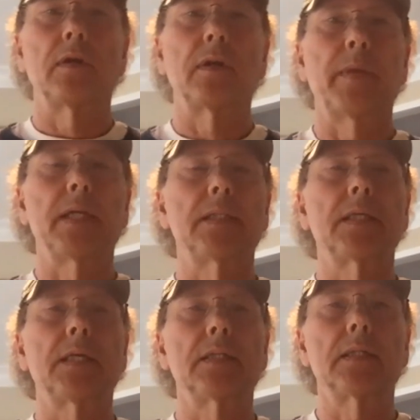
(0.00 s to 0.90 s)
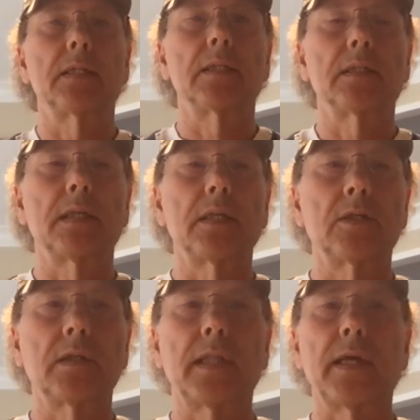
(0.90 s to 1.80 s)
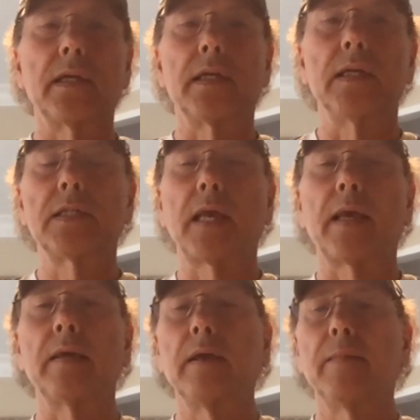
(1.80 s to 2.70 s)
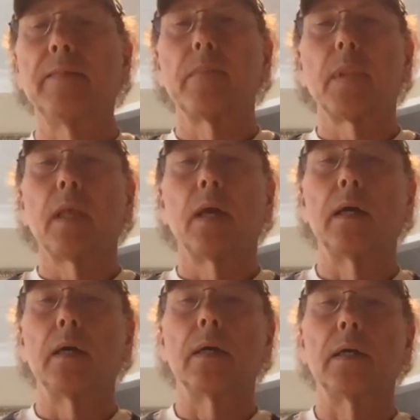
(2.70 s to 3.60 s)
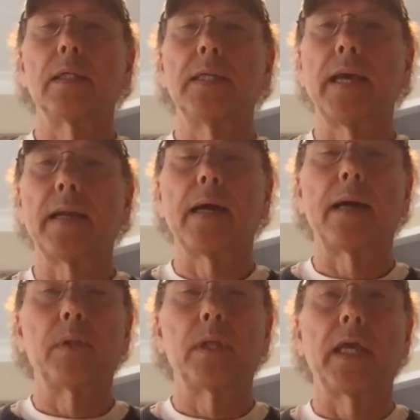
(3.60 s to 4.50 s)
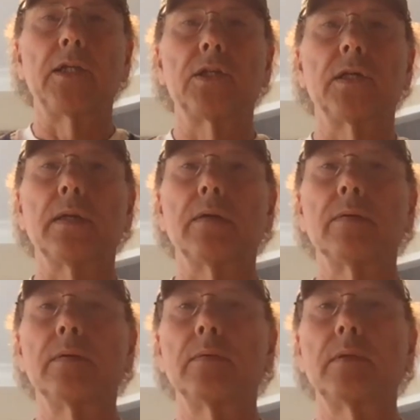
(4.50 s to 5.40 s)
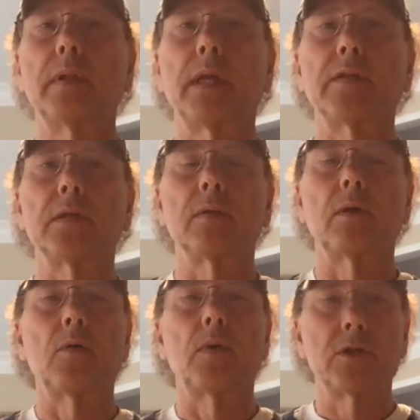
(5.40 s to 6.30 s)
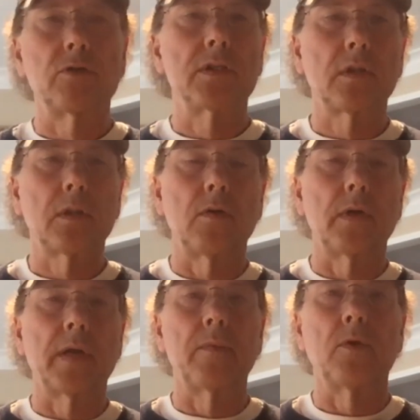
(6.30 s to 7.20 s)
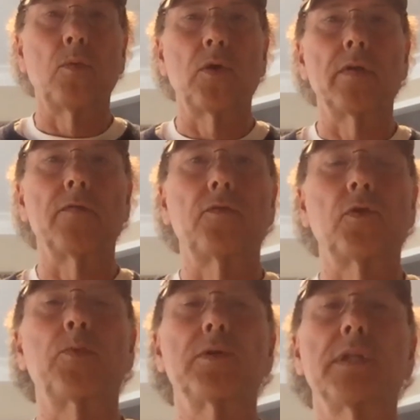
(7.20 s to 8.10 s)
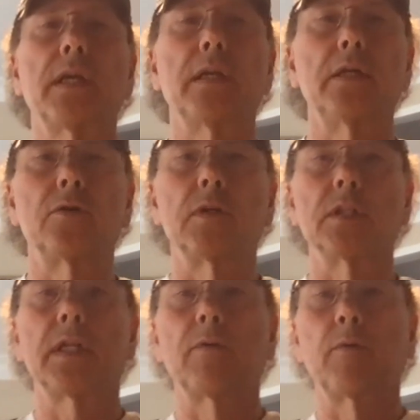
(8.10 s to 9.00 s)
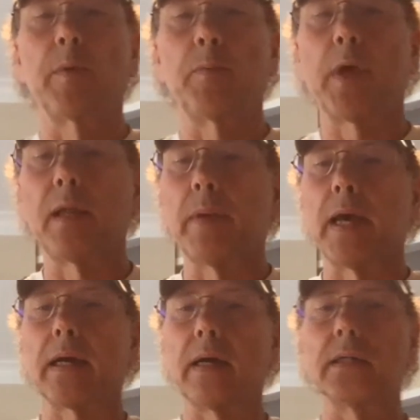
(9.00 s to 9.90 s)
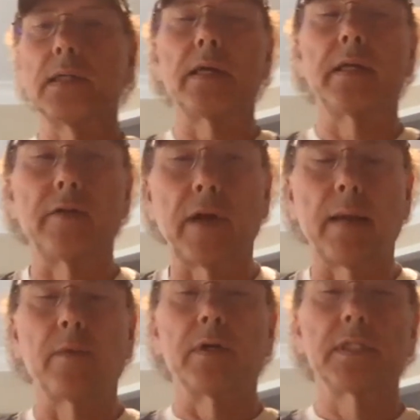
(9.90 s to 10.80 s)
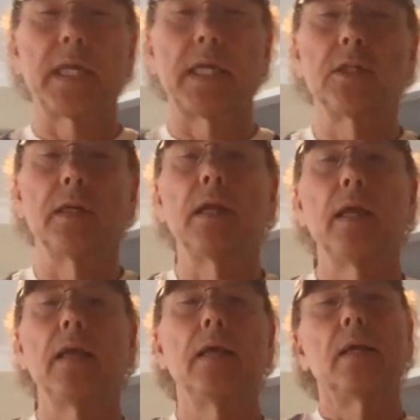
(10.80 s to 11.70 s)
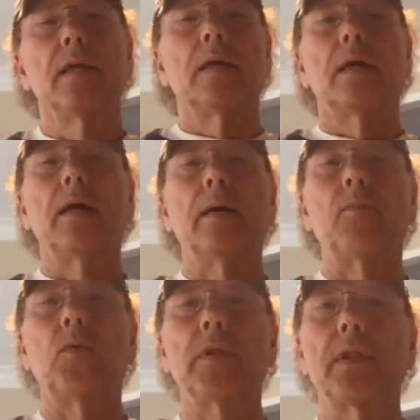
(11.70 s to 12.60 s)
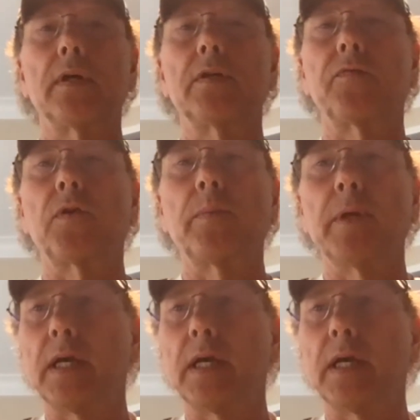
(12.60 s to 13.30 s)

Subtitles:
to make sense, because essentially then it is a debt obligation that's a low interest loan at no more than 4% interest that would be paid back on a 10-year amortization, with a deferment on